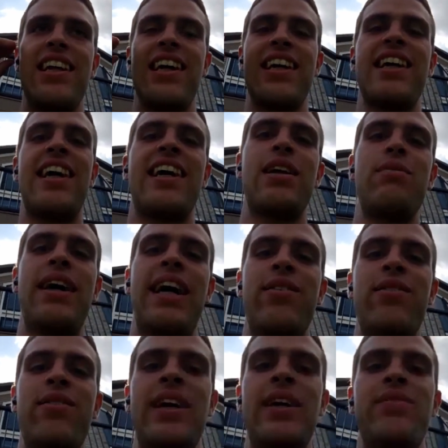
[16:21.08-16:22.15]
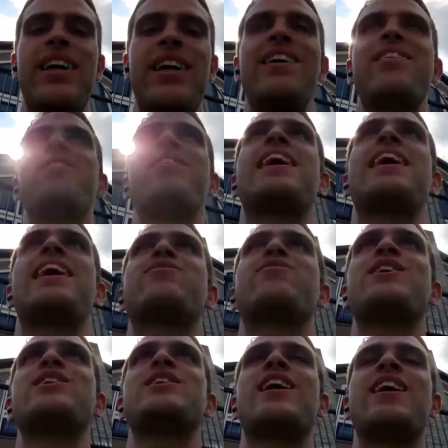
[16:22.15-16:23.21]
like not in a bad way, but when I
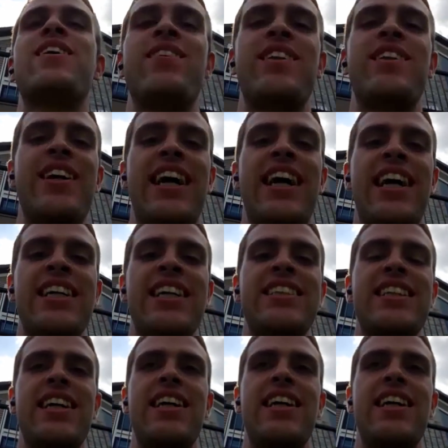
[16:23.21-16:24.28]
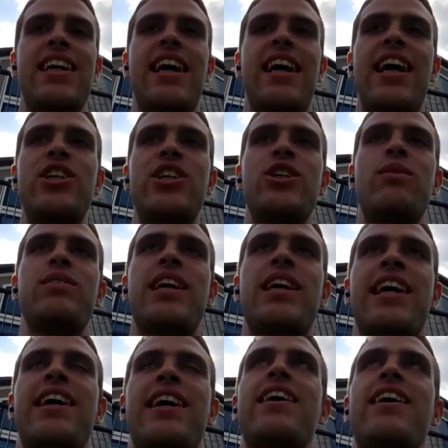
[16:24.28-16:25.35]
first started with you guys, I jumped
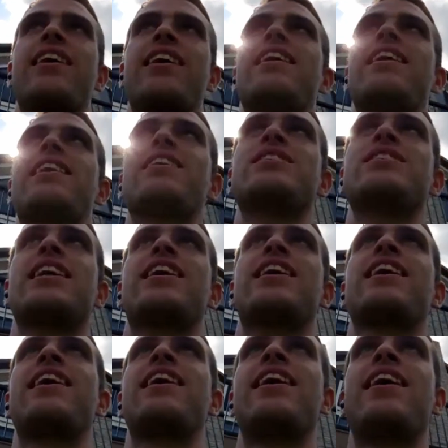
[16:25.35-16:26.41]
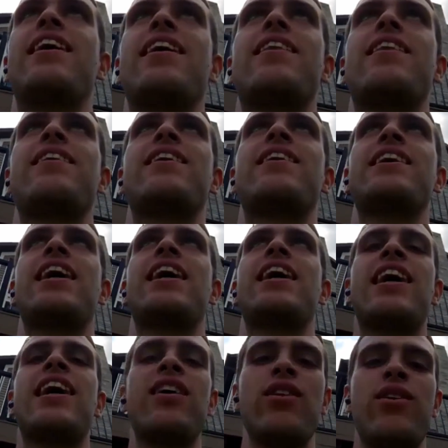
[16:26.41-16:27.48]
like, I think it was like 30.
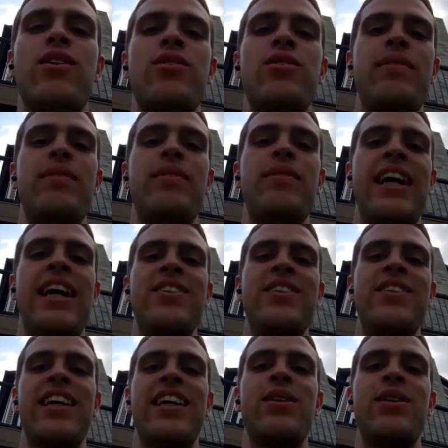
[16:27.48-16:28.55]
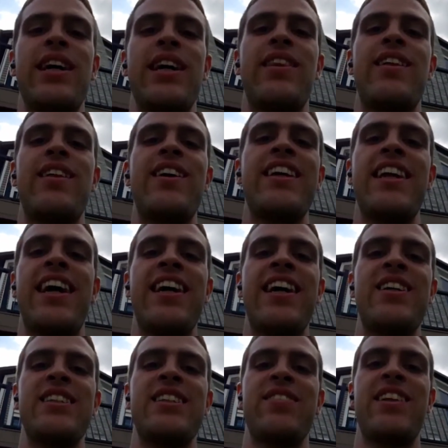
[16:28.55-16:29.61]
I got on load management. I jumped like 39
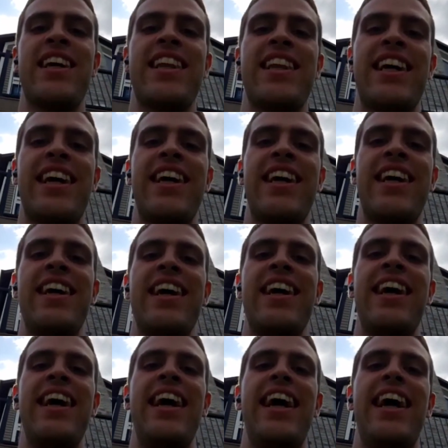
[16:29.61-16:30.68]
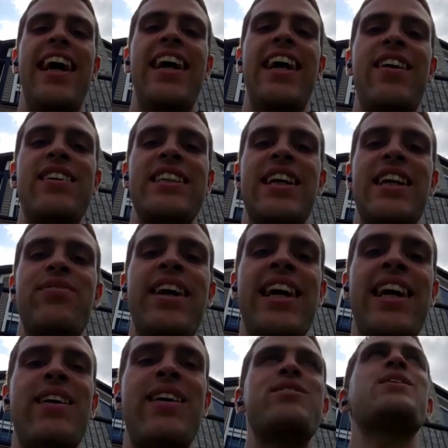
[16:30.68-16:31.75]
or something like that. And I was like,
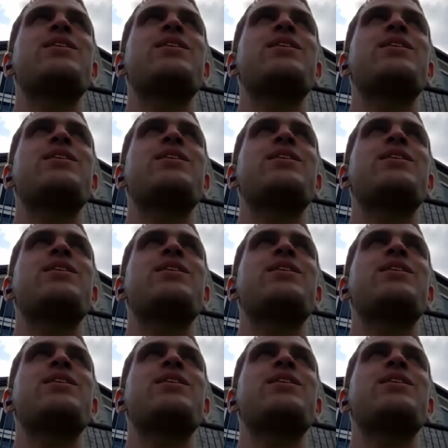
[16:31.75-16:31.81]
man, I'm